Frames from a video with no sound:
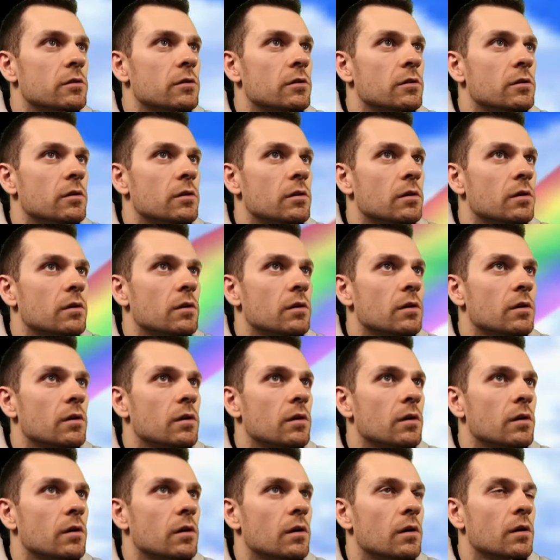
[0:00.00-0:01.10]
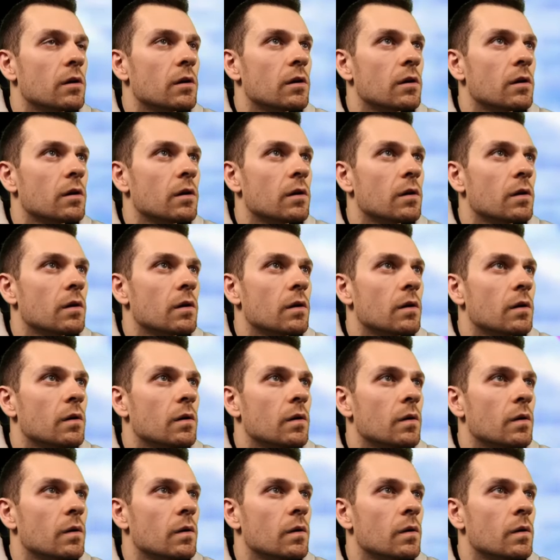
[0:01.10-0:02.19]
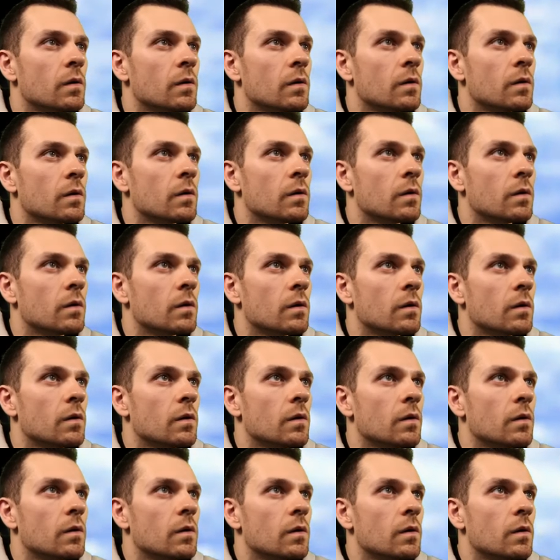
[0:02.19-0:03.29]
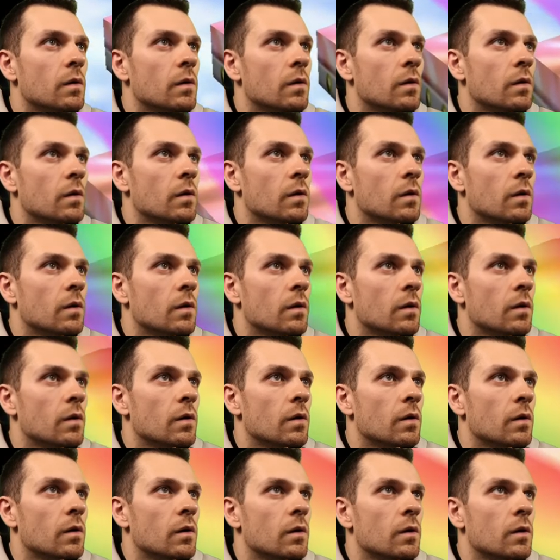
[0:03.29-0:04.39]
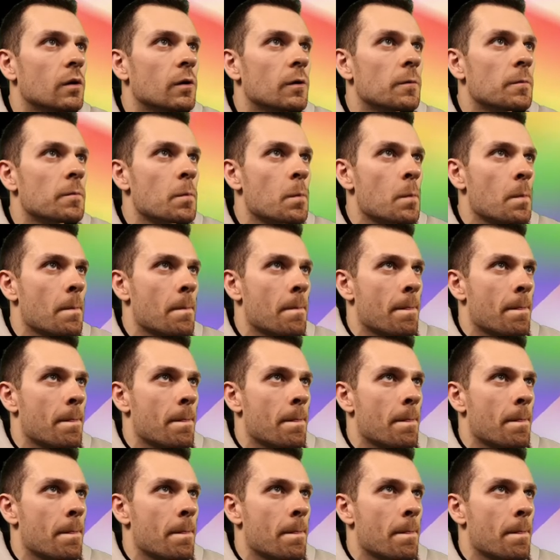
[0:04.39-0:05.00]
No one is speaking in this clip.